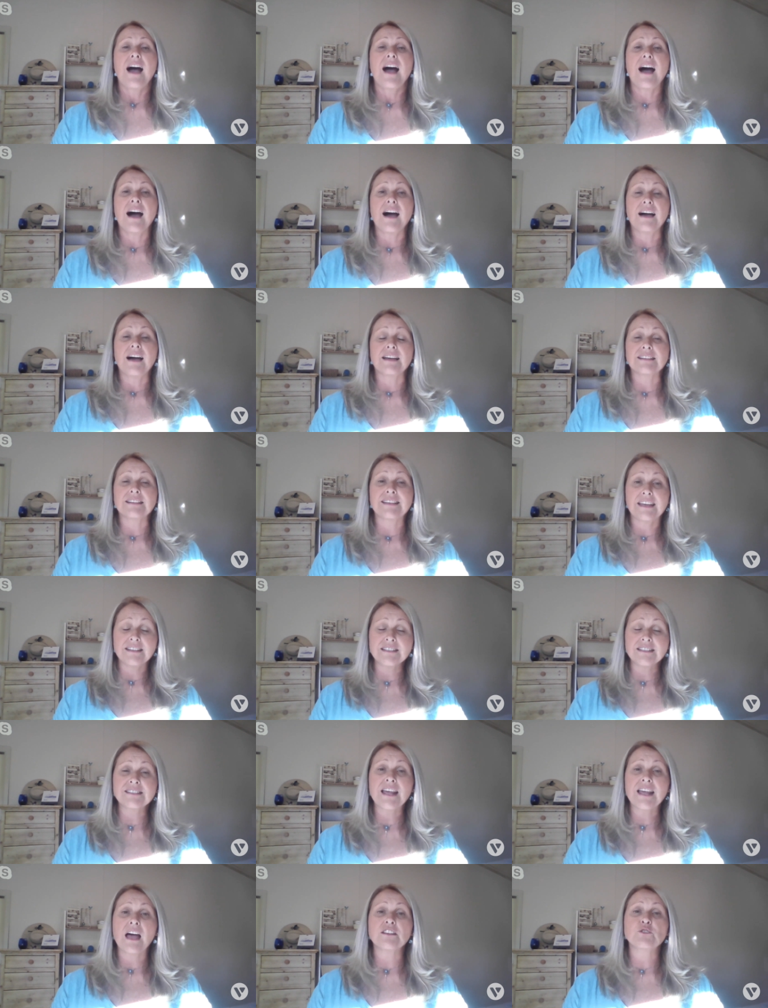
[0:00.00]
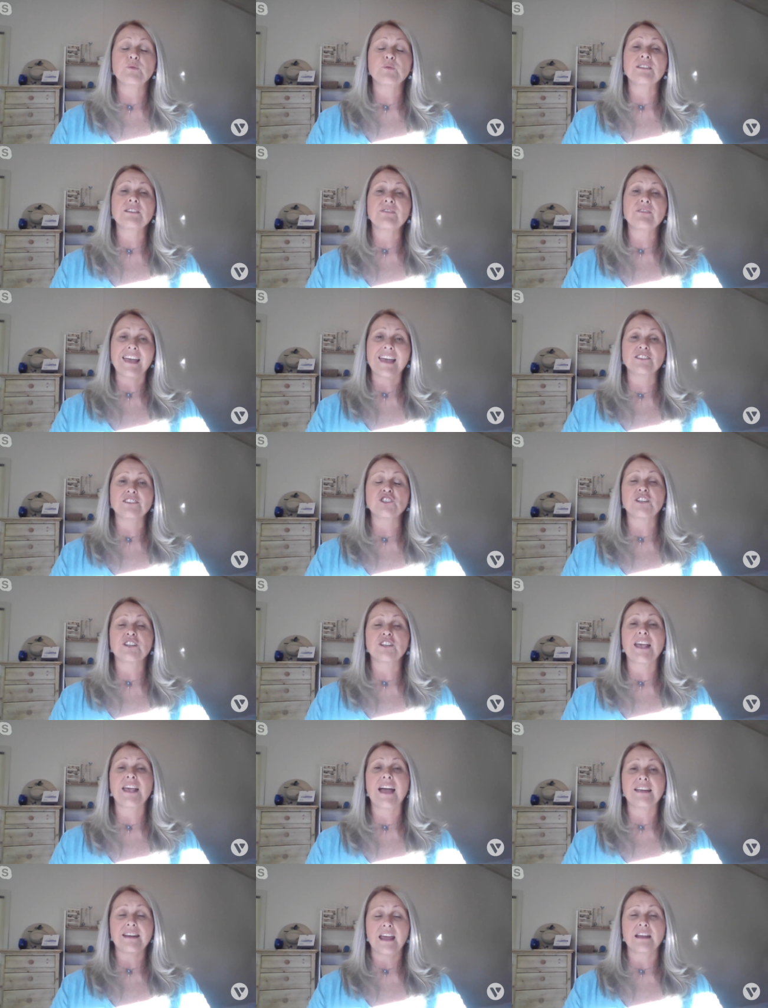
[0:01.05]
uh, get in touch with,
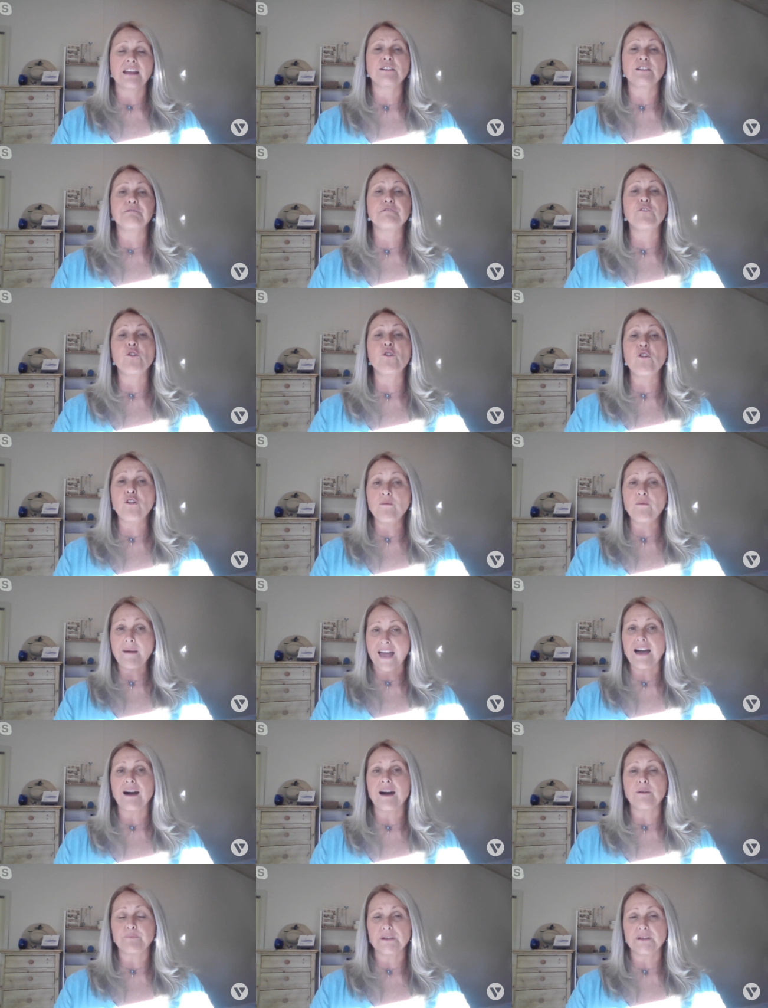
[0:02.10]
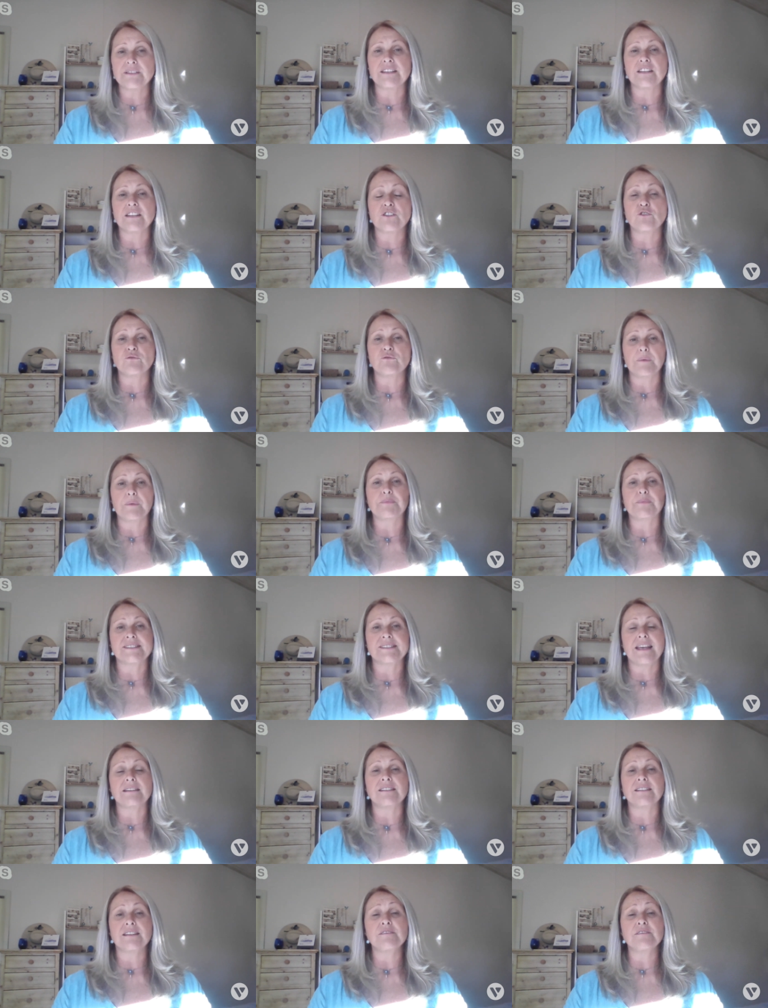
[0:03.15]
educate, and inform our political
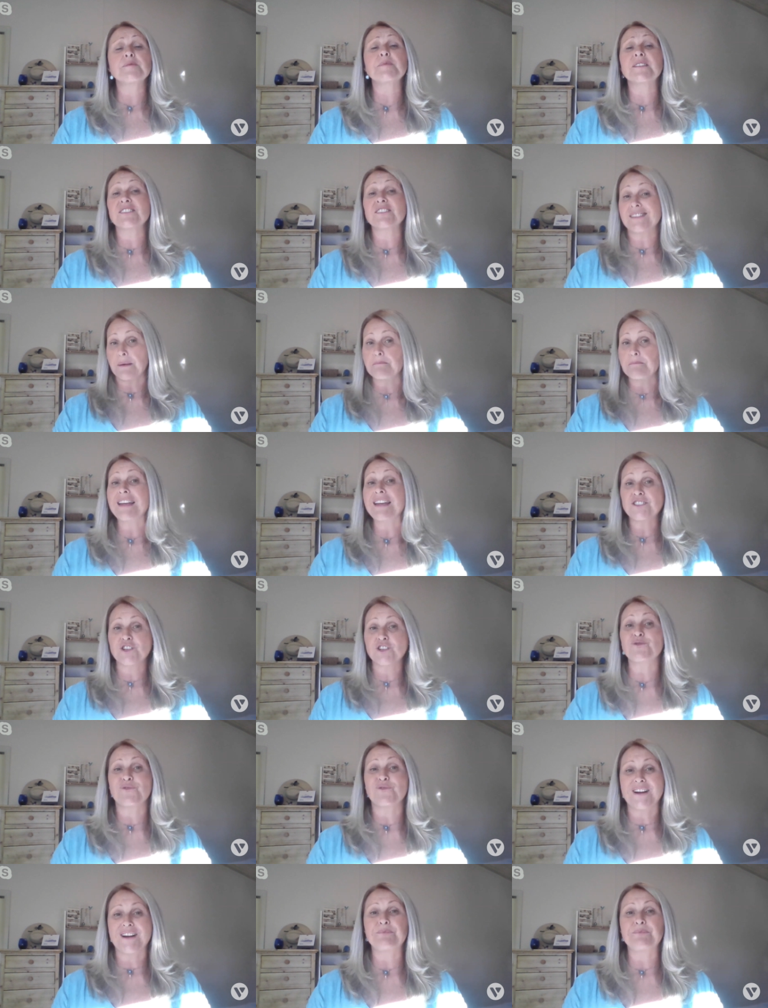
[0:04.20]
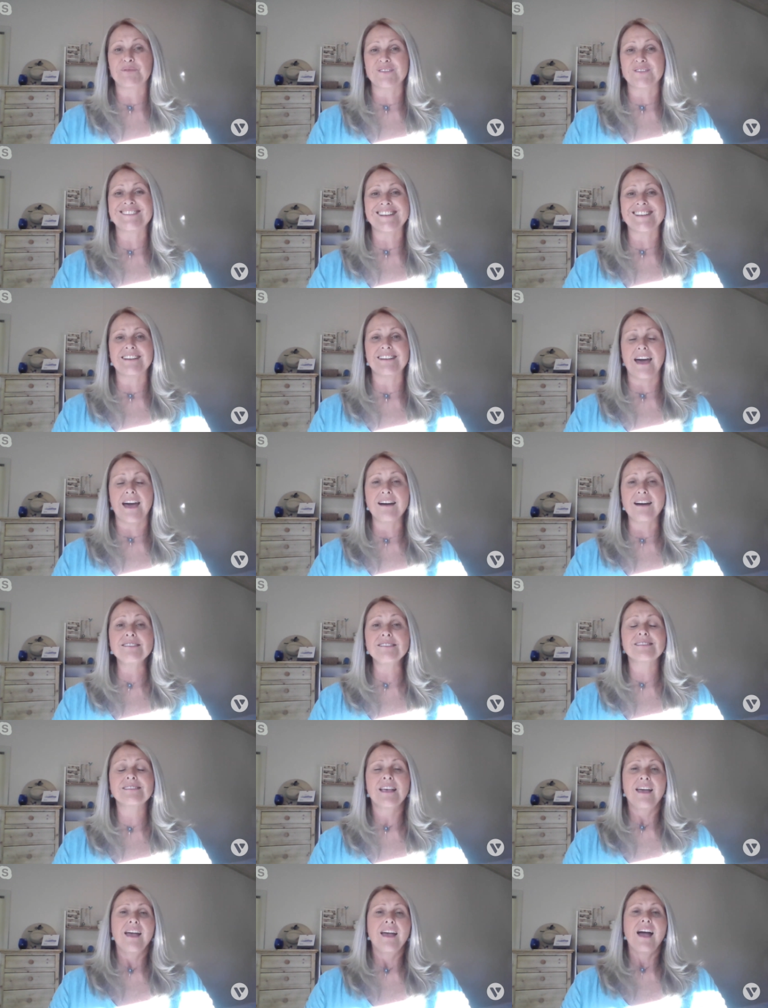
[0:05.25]
representatives because they're meant to represent us,